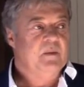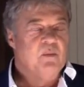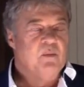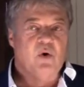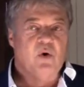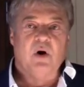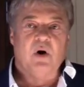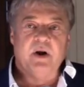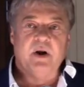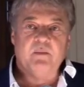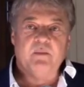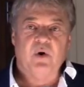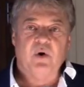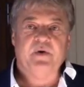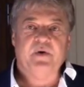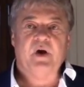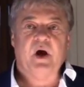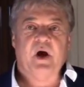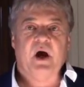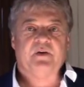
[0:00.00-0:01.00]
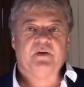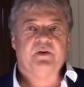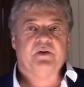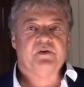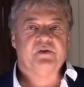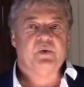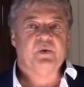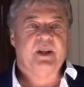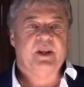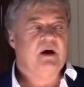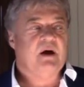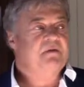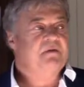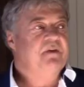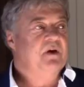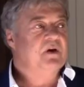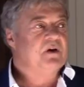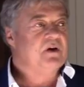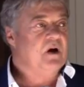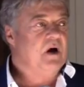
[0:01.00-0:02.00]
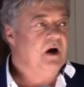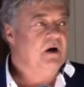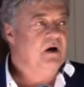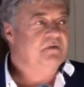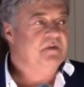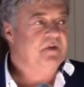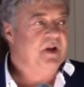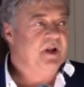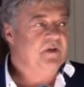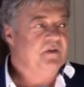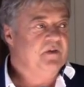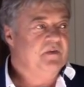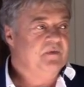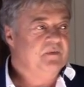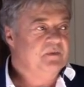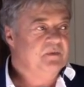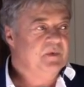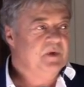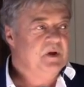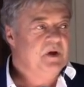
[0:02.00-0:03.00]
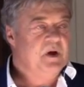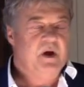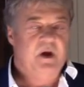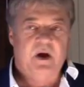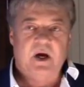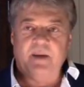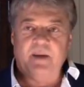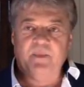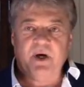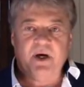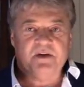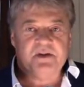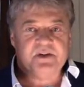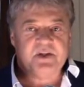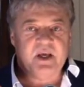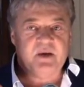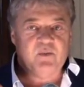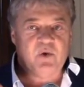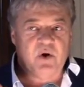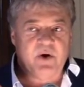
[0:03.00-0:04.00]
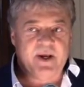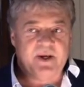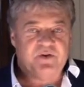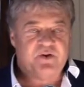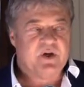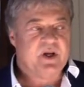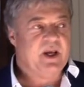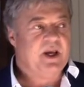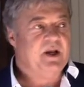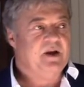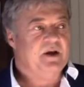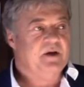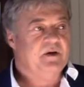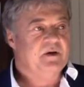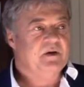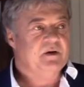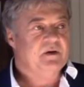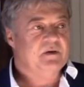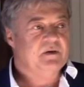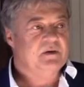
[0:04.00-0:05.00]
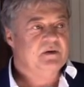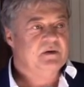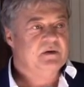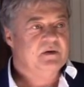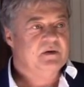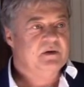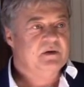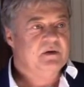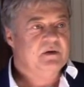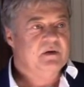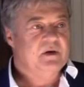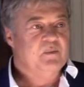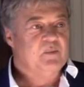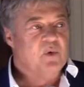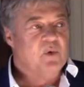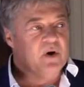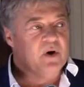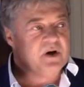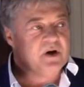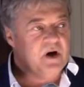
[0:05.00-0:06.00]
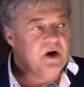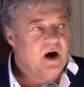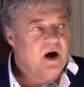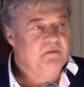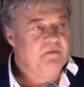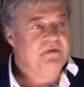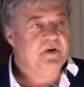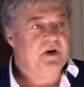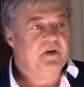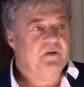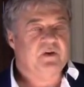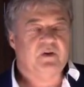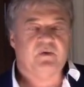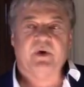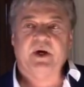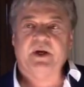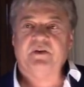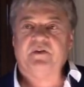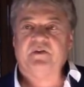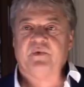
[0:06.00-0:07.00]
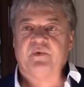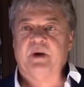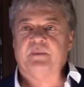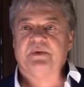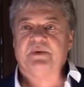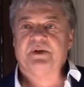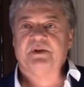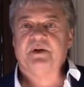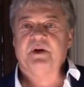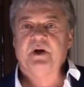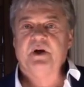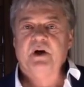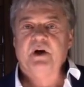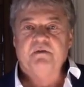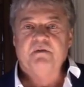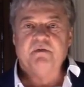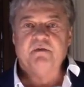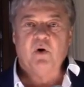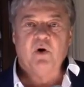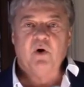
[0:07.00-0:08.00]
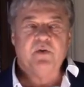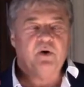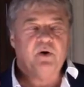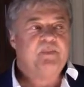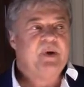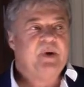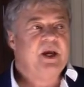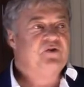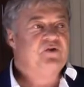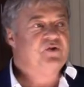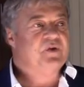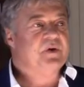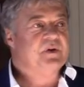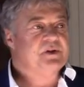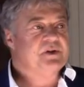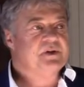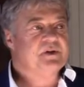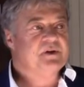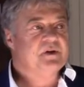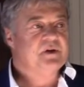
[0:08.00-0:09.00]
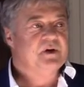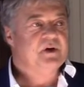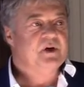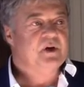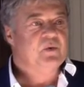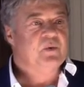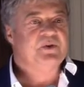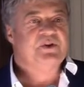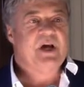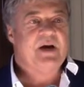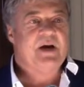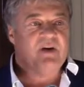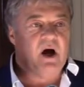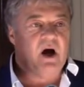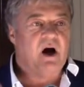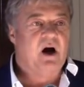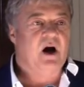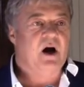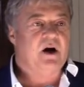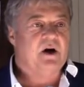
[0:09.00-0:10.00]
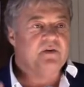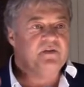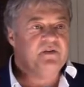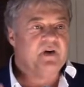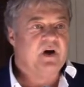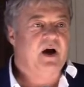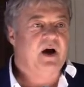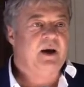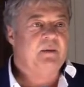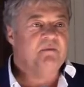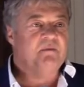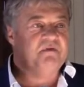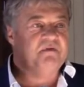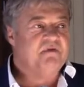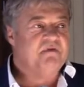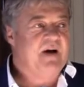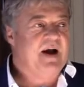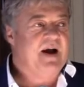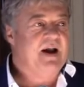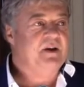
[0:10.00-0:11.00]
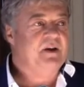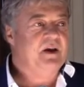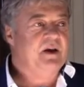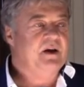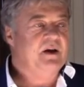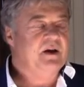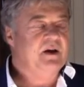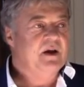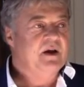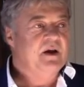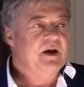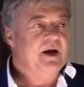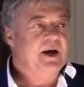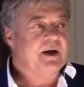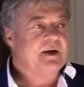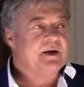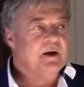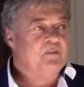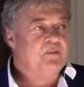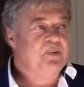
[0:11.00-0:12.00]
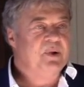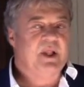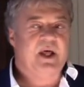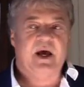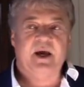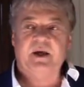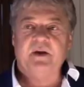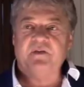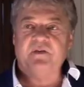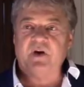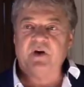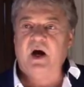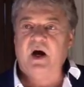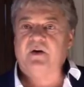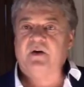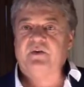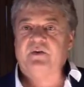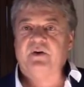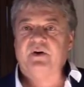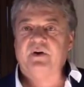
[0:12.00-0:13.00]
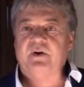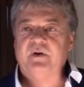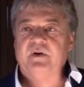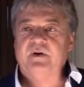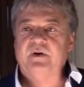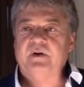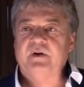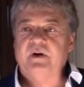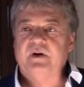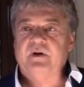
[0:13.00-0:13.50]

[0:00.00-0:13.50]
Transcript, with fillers: more and more doctors will now feel confident. I'm not saying more educated, more confident to write scripts for their patients, which have a hard time finding a compliant doctor,